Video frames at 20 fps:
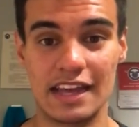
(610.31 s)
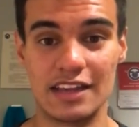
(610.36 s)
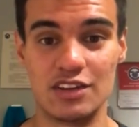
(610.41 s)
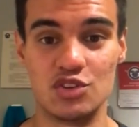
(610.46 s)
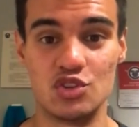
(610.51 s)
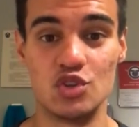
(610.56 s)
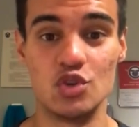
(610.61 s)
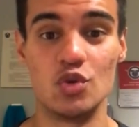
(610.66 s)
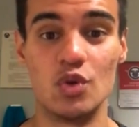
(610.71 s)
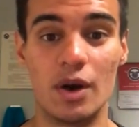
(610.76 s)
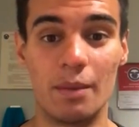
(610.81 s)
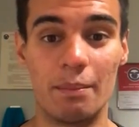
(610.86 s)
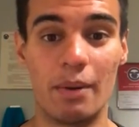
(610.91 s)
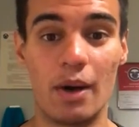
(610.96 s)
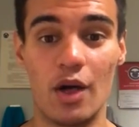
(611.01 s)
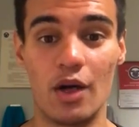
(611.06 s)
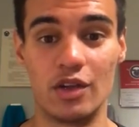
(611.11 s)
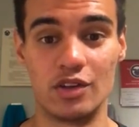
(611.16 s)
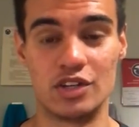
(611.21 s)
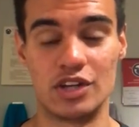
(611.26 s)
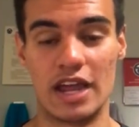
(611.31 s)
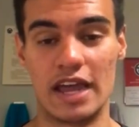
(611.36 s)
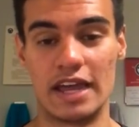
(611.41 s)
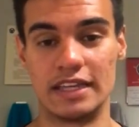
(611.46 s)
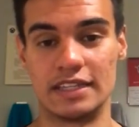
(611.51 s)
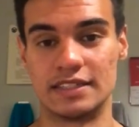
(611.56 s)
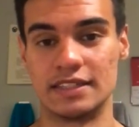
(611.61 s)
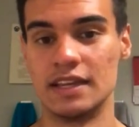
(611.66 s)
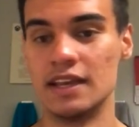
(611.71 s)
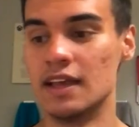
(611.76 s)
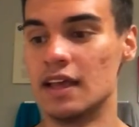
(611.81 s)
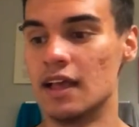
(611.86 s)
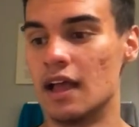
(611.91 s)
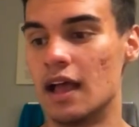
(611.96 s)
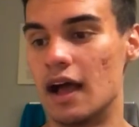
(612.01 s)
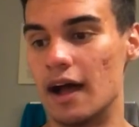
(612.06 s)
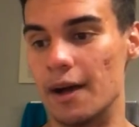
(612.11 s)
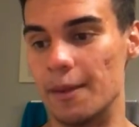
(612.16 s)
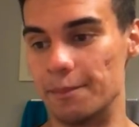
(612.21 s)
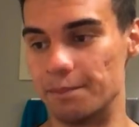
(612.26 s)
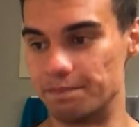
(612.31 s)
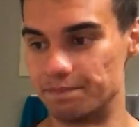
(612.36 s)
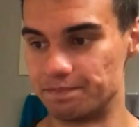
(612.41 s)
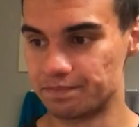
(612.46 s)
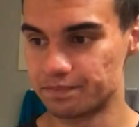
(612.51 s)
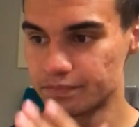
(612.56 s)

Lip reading: I do apologize. And